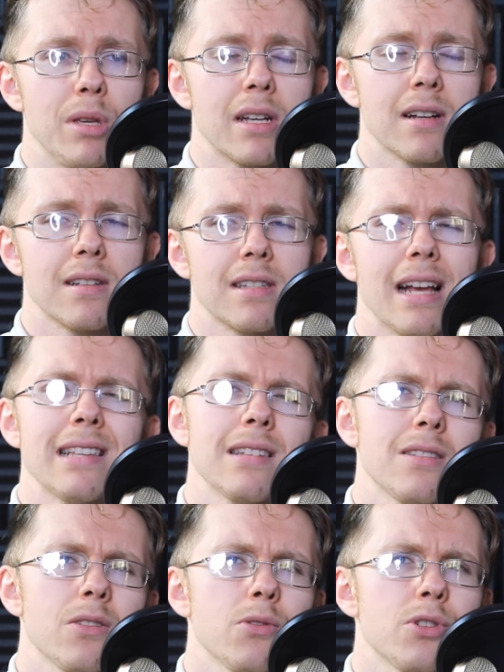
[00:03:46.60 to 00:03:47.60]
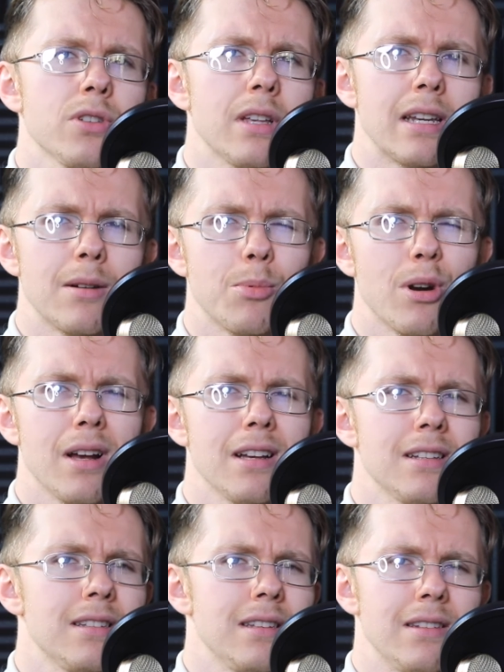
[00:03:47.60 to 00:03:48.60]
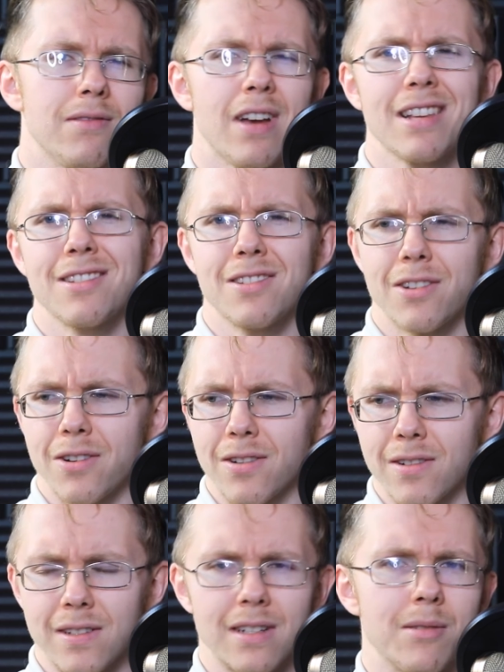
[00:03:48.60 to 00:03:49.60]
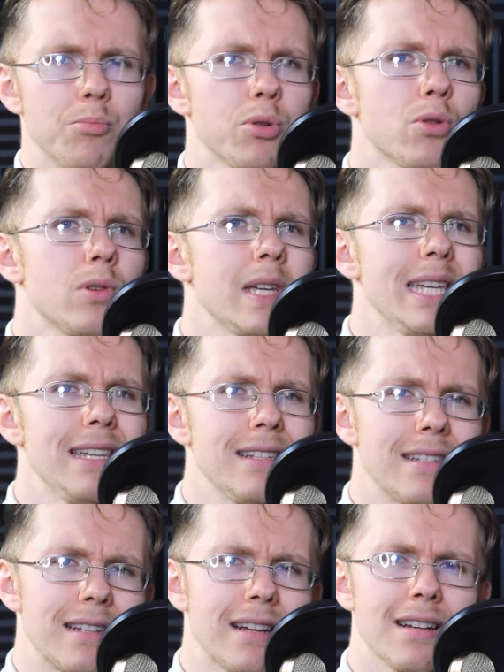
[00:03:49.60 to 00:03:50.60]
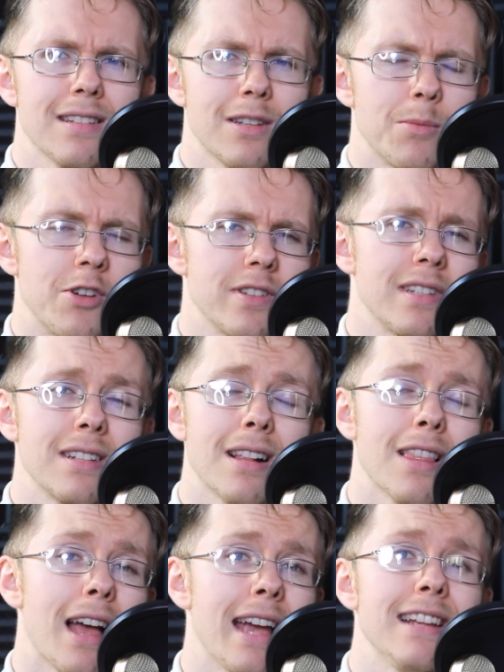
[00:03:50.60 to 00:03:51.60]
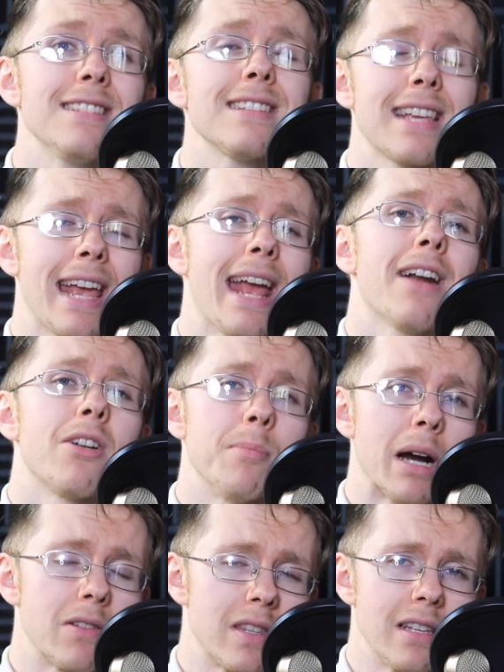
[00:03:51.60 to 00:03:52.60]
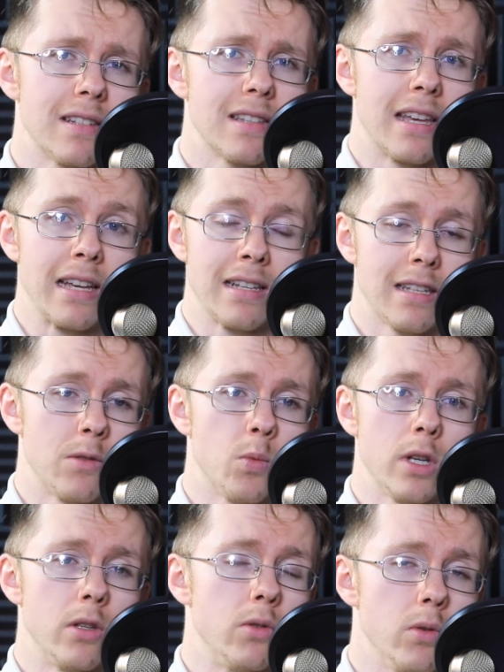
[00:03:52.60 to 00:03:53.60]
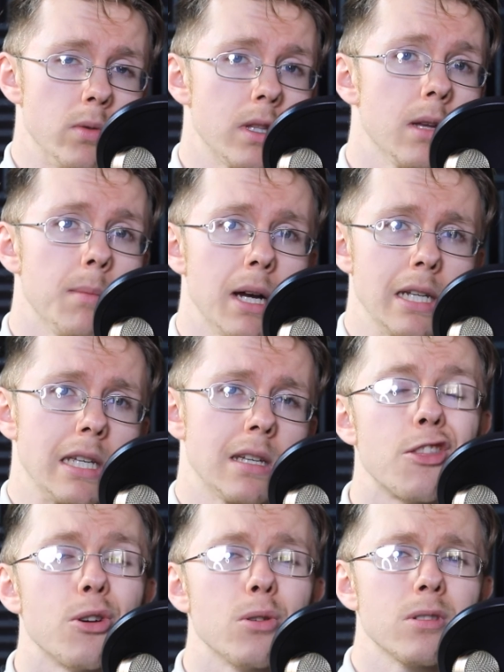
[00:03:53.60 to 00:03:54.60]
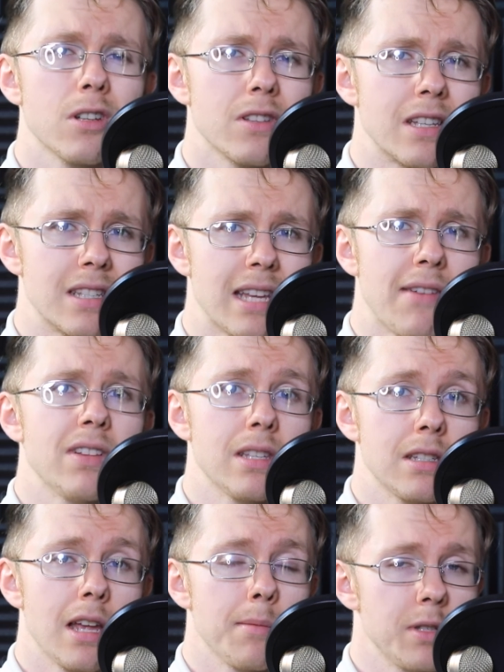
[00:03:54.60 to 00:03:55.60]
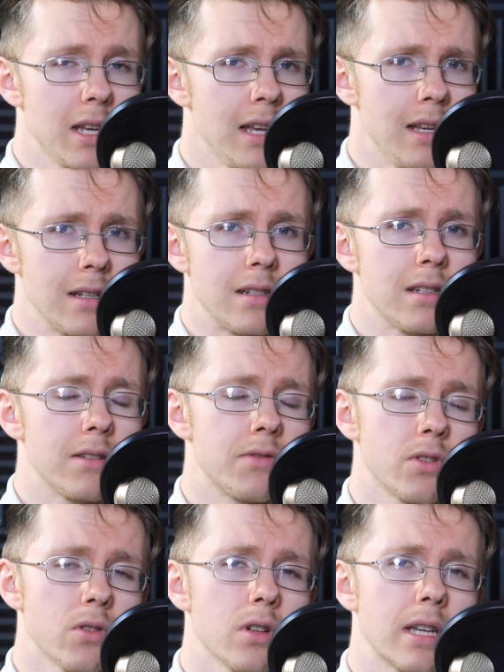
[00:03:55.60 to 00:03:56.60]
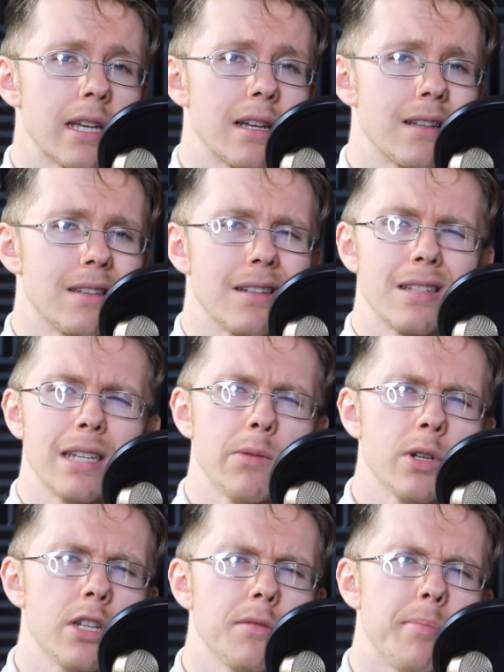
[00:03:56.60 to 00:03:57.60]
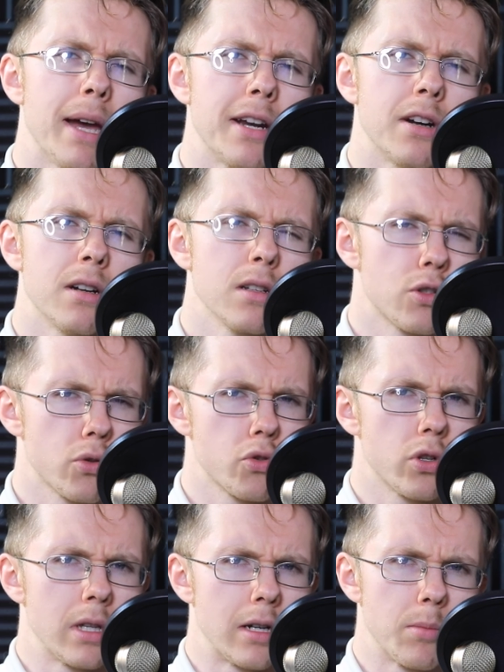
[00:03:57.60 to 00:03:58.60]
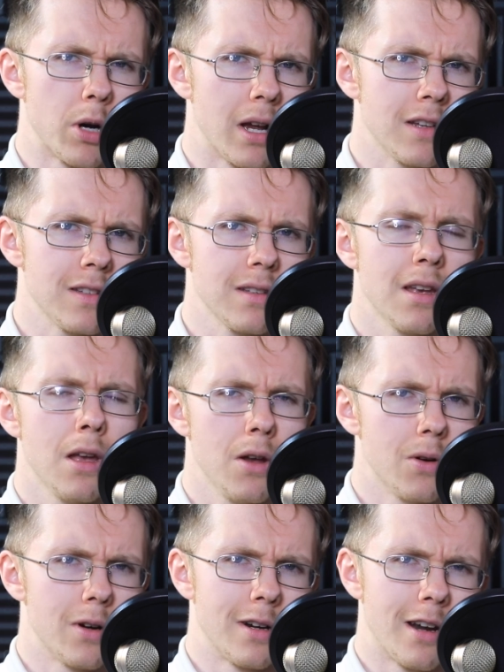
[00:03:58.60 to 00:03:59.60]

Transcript: because as a social enterprise, investors and employees and customers and clients care about these things and what you do with the money. Those are the 7 steps, and if you're looking to see which is better, a social enterprise or a